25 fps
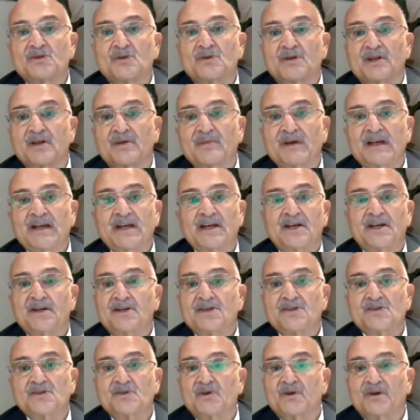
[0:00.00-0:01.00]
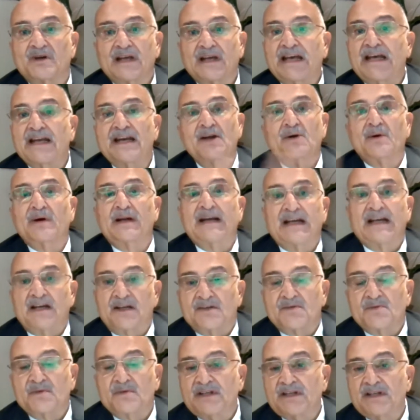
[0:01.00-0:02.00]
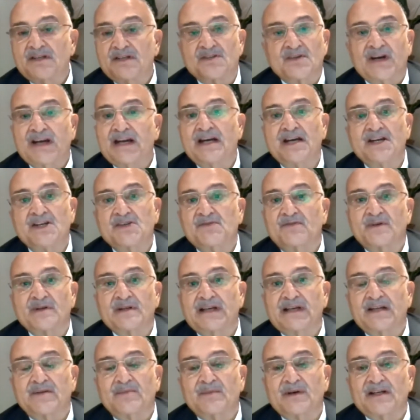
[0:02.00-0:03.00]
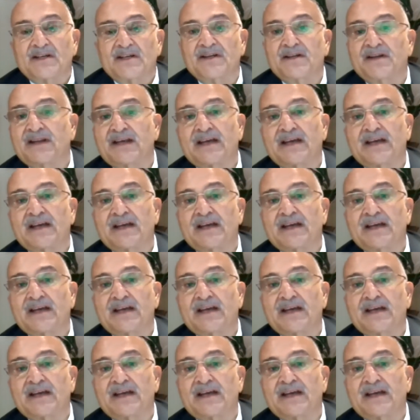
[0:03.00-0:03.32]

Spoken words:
or the Americans or anyone else, with the Israelis for that matter,